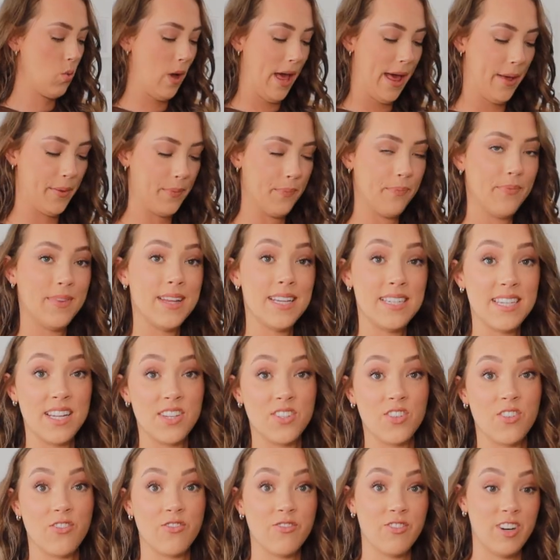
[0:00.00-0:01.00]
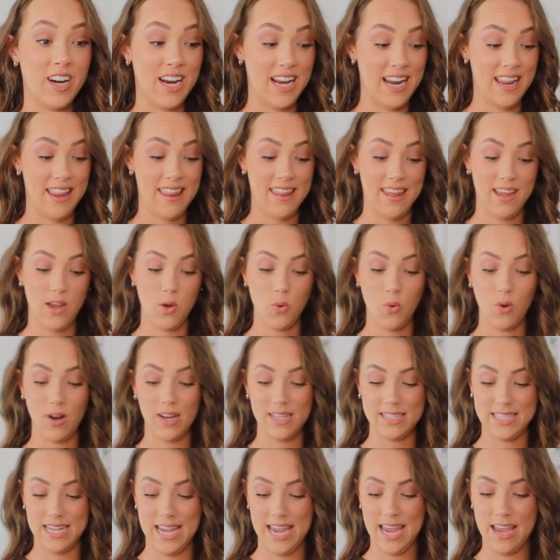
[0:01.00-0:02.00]
Wow, this is really thick
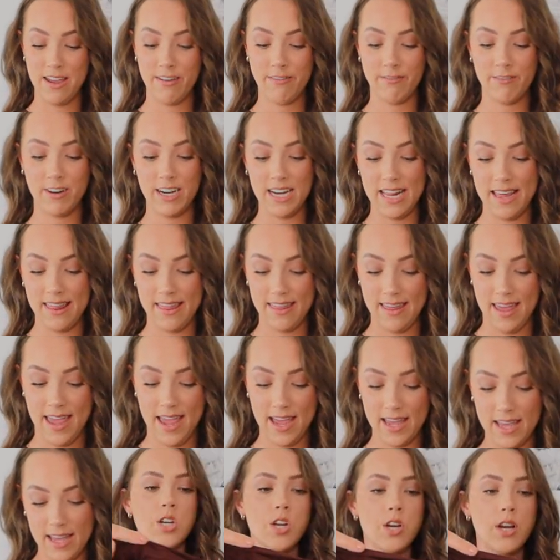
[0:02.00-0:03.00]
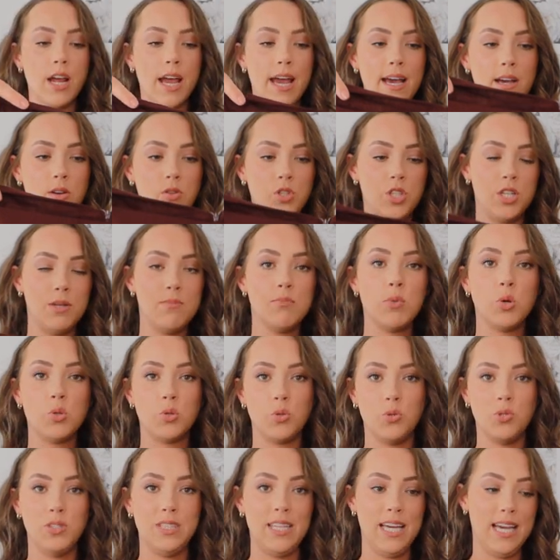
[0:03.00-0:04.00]
quality, really thick. I don't know how she
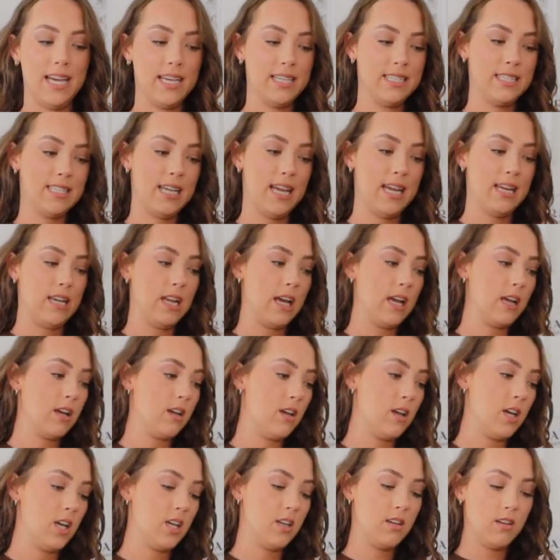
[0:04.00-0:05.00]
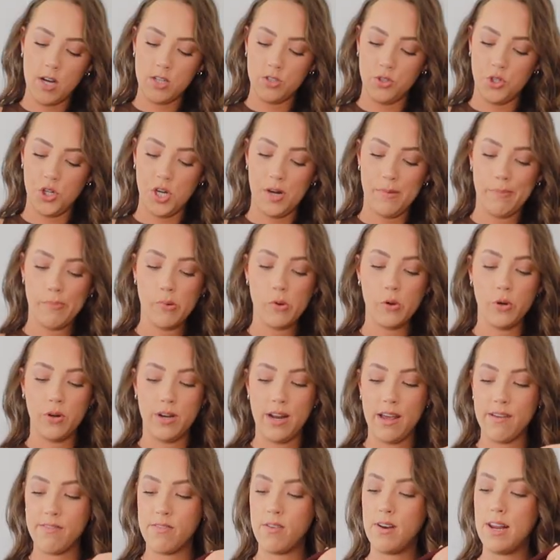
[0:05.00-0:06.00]
modelled this in like a country
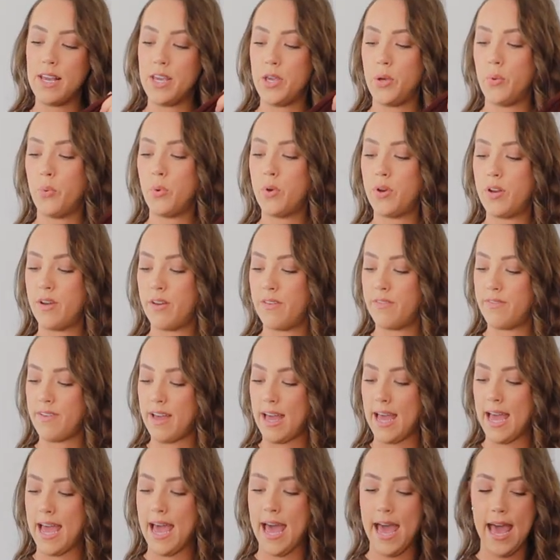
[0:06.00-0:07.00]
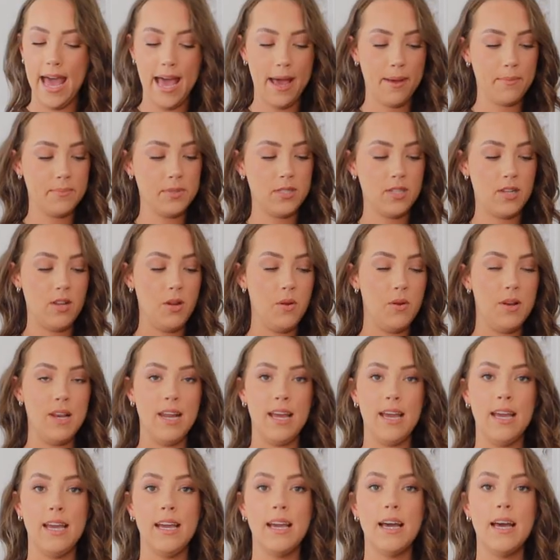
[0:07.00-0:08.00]
abroad. I feel like you would have
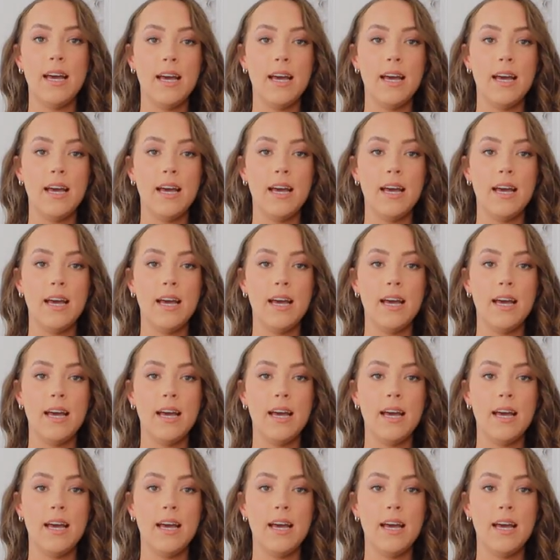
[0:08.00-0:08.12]
absolutely